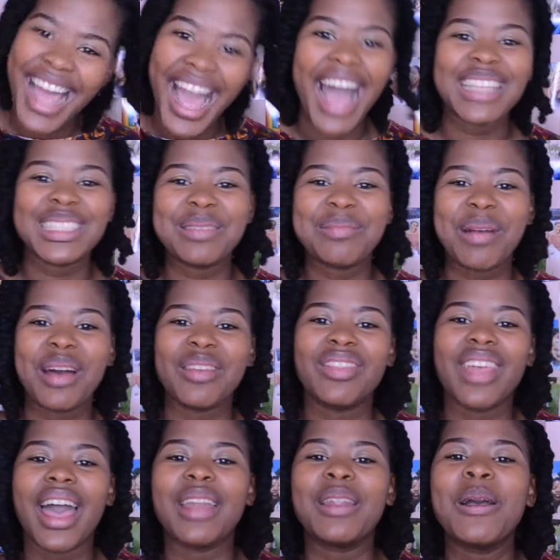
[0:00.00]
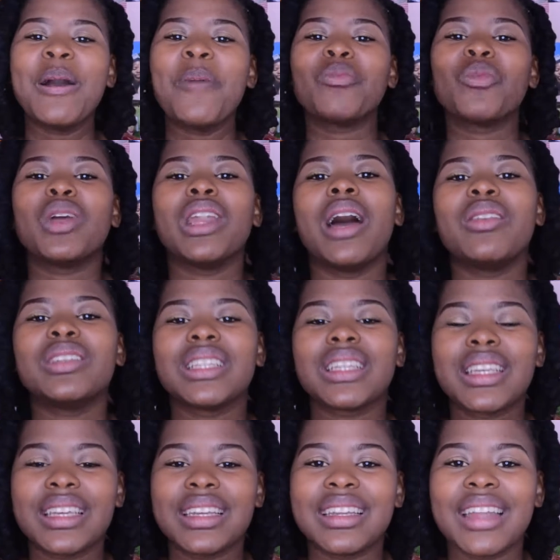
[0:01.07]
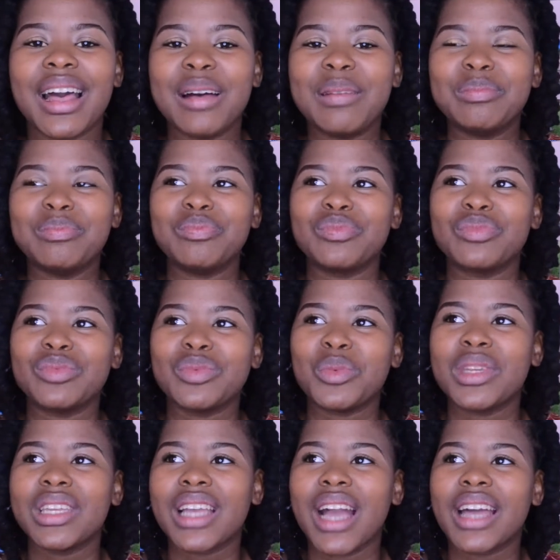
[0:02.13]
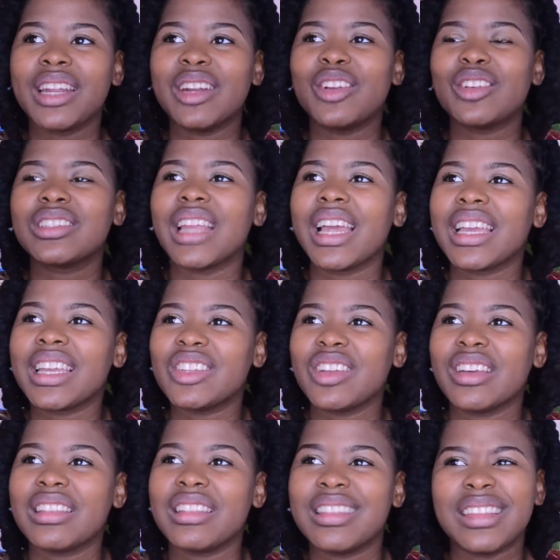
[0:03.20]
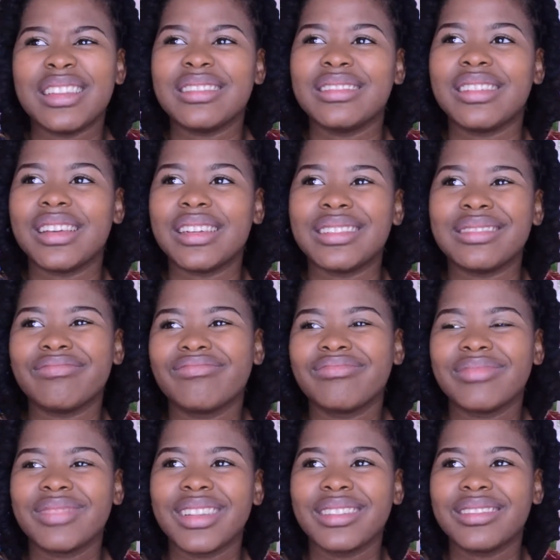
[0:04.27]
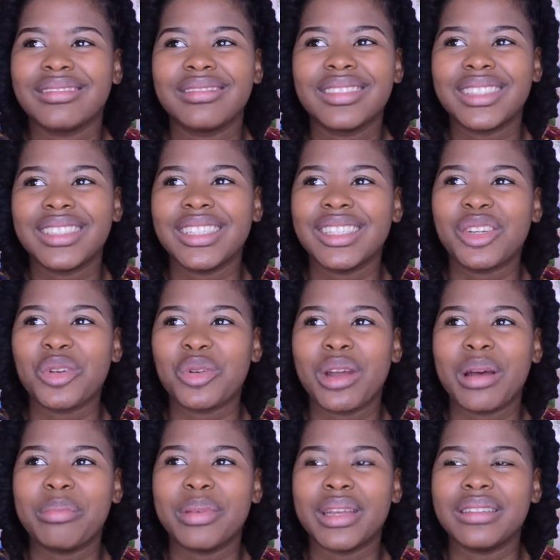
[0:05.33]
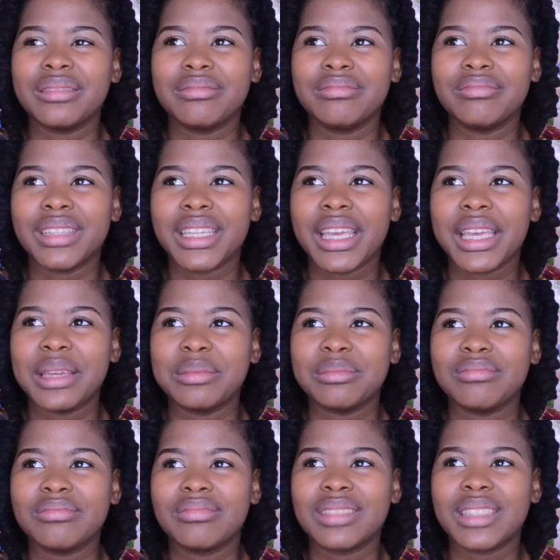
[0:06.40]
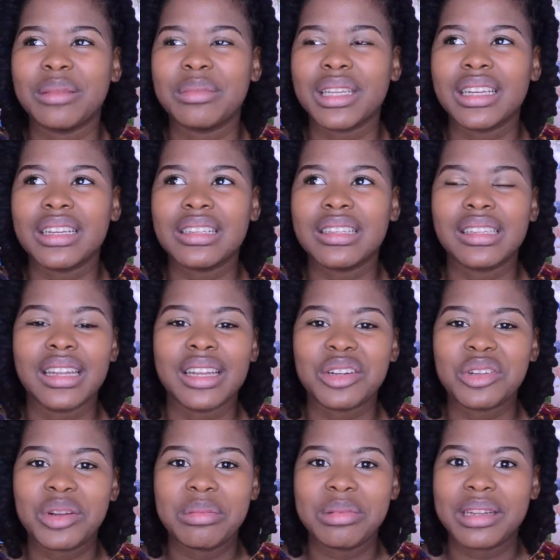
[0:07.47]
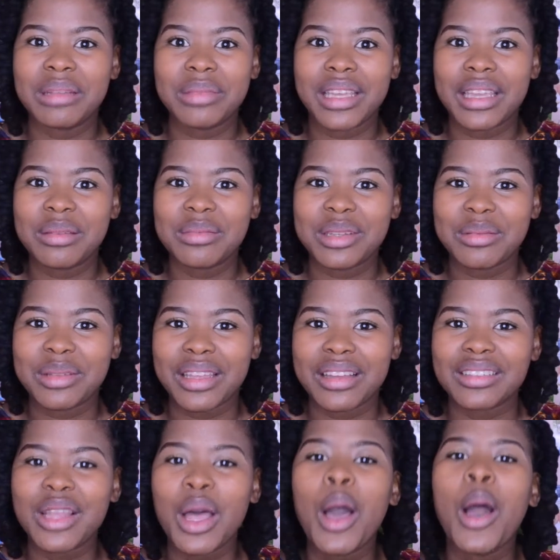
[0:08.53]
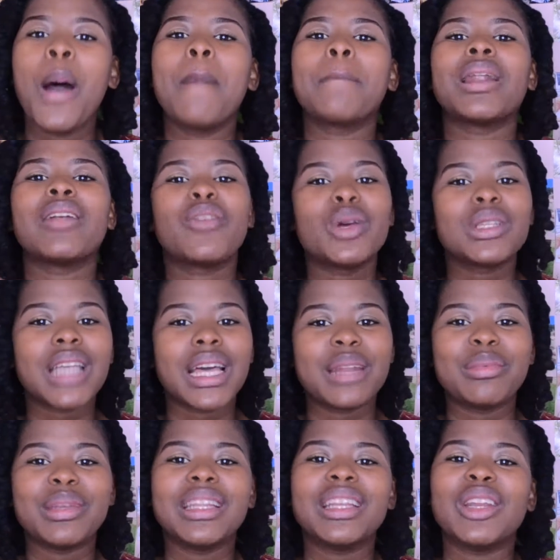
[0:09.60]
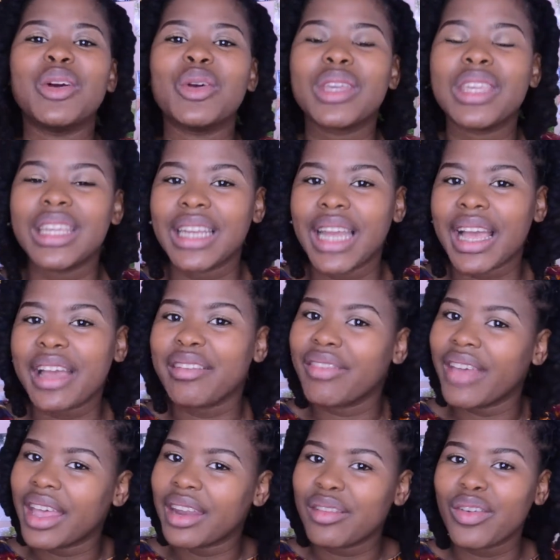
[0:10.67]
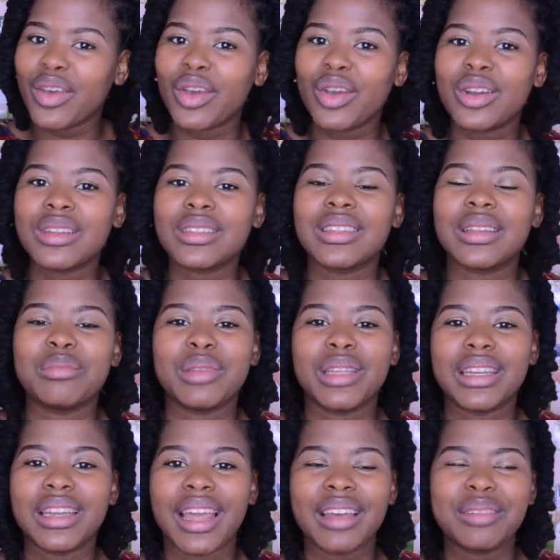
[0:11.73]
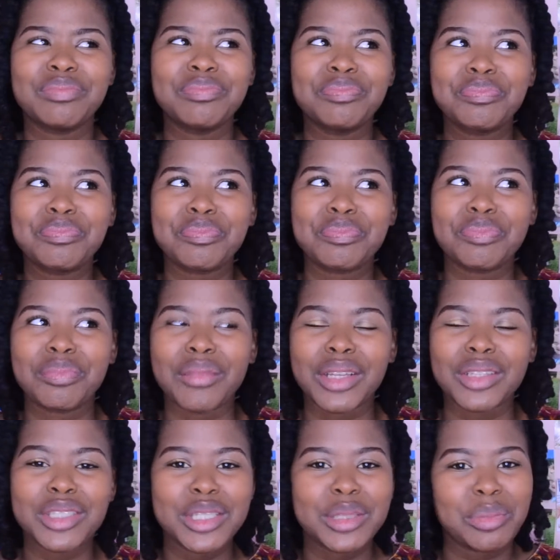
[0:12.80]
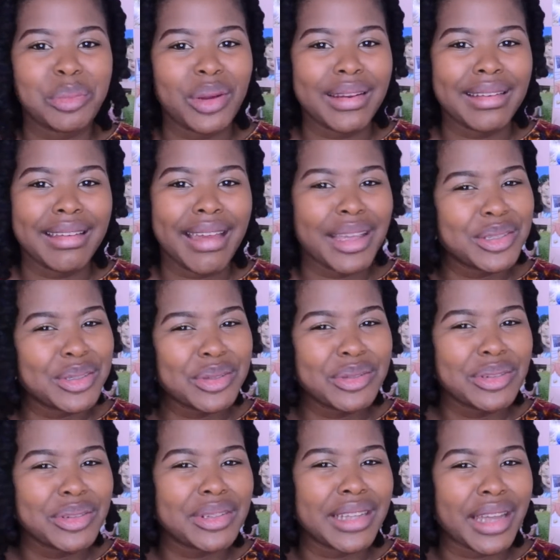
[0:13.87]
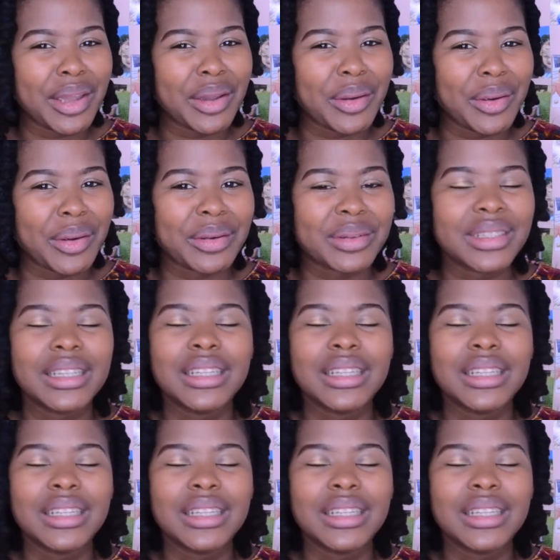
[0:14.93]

How's about that? When I was a kid, we kind of looked like each other, and then she grew up and became something else, and I grew up and it became something else. But I've always kind of been low-key like a fan of hers and been like, she's pretty. I do look like her.